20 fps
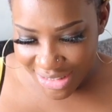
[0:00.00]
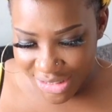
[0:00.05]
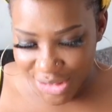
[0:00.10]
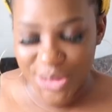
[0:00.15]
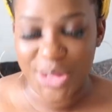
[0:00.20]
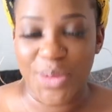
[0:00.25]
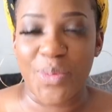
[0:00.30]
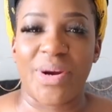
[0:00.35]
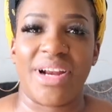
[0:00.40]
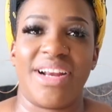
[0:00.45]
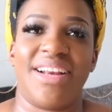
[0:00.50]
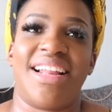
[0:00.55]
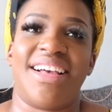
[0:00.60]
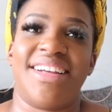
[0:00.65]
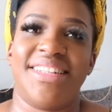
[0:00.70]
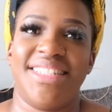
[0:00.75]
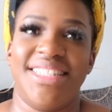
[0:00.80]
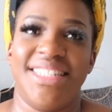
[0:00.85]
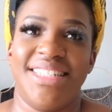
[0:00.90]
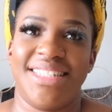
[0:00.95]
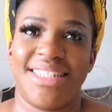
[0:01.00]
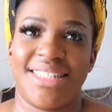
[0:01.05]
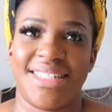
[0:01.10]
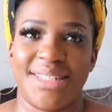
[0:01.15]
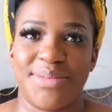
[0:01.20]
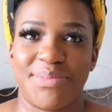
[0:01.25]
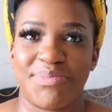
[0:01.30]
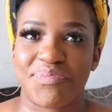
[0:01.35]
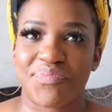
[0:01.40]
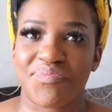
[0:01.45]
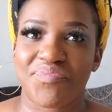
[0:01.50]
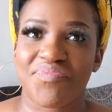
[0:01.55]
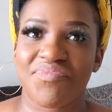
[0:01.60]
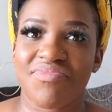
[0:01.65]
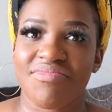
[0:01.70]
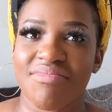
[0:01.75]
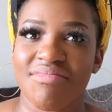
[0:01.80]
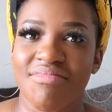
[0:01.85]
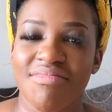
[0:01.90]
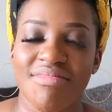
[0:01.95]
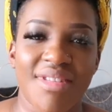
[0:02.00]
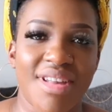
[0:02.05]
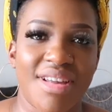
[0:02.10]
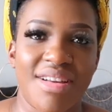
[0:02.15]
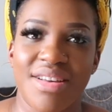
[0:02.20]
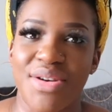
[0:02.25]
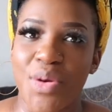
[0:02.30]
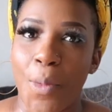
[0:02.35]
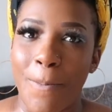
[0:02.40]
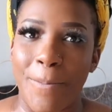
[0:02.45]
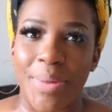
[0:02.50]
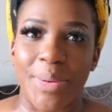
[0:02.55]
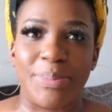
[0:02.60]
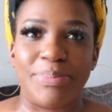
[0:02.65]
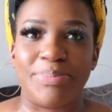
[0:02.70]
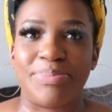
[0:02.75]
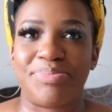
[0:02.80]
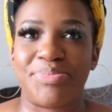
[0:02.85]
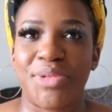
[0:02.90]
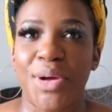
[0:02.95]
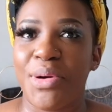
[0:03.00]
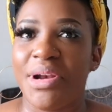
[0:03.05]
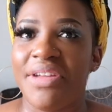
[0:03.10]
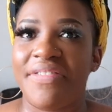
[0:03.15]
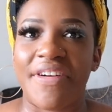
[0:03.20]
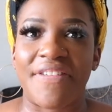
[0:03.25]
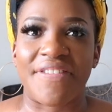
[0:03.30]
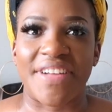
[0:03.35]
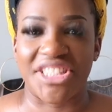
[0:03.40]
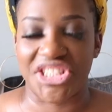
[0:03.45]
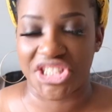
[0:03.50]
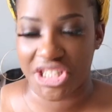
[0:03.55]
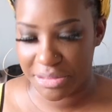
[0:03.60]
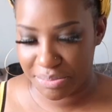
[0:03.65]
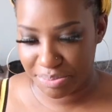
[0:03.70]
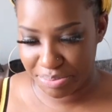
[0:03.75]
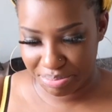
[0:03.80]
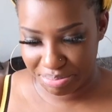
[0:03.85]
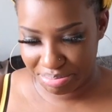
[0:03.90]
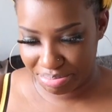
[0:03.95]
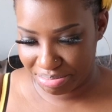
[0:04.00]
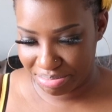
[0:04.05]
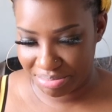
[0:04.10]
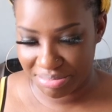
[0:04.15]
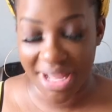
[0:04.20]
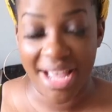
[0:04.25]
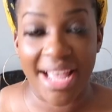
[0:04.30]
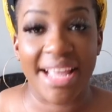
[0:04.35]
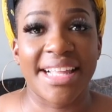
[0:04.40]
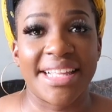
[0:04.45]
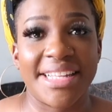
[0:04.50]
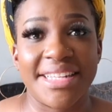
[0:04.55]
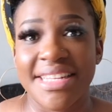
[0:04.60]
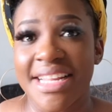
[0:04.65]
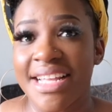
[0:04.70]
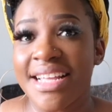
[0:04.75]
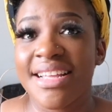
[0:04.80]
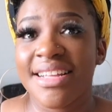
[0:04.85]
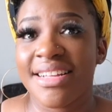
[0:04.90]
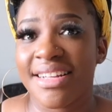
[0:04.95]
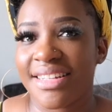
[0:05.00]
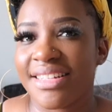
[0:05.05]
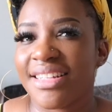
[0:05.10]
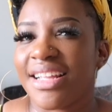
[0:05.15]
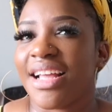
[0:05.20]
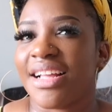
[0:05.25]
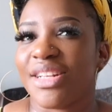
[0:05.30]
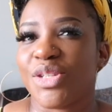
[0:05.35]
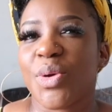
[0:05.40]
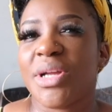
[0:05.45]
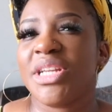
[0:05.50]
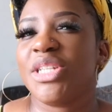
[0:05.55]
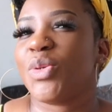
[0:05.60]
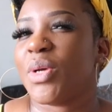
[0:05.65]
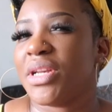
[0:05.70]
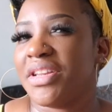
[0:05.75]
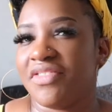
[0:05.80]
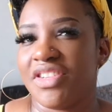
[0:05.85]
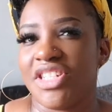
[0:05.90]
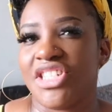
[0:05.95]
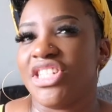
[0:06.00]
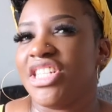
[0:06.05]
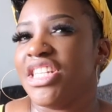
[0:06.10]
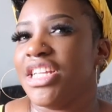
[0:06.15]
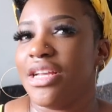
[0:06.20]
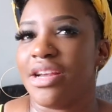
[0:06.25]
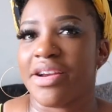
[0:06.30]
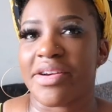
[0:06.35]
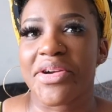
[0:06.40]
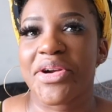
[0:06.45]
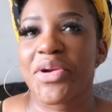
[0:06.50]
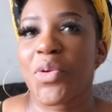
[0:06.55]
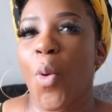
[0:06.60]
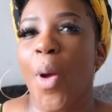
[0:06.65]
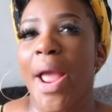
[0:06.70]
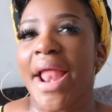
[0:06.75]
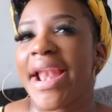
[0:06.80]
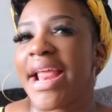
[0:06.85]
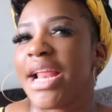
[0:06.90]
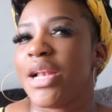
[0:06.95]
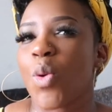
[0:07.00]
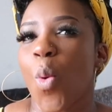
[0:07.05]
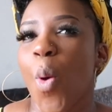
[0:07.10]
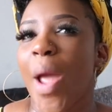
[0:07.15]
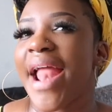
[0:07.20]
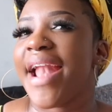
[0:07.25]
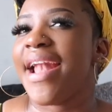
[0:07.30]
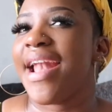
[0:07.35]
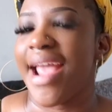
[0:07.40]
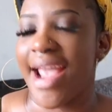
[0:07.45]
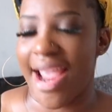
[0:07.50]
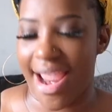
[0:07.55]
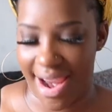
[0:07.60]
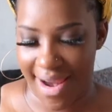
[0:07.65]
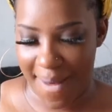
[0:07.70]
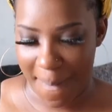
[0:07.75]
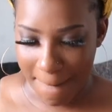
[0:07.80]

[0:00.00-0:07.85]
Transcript: Do you wear glasses? Nope. Only for fashion. I can, yeah, twenty twenty vision here. twenty twenty.